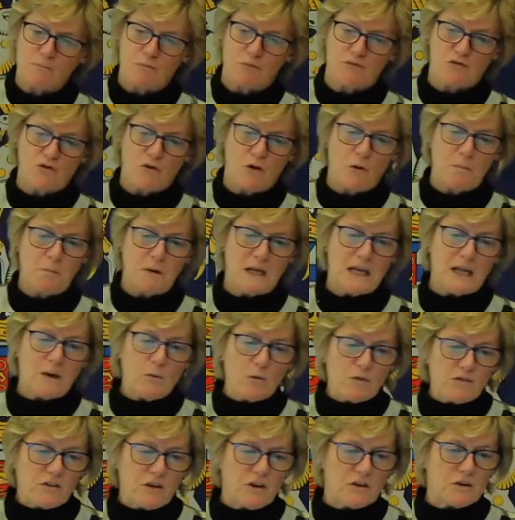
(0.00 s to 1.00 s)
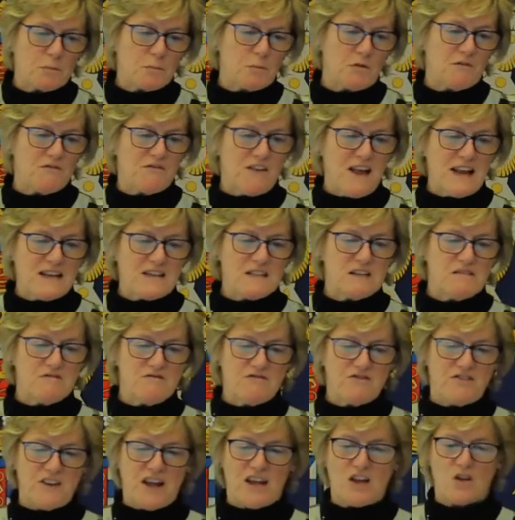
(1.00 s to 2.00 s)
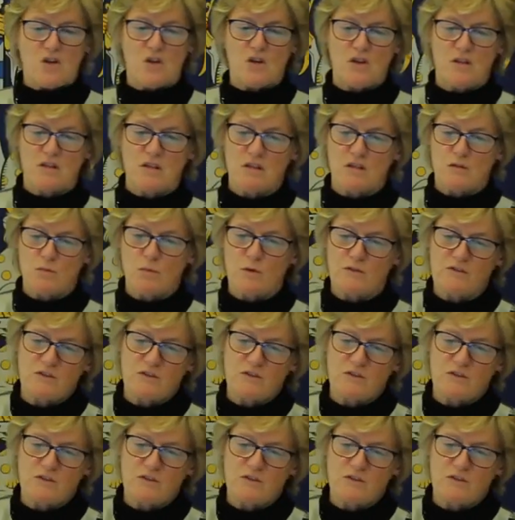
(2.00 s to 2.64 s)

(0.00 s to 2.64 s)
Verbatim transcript: properly, we've got to prevent infections,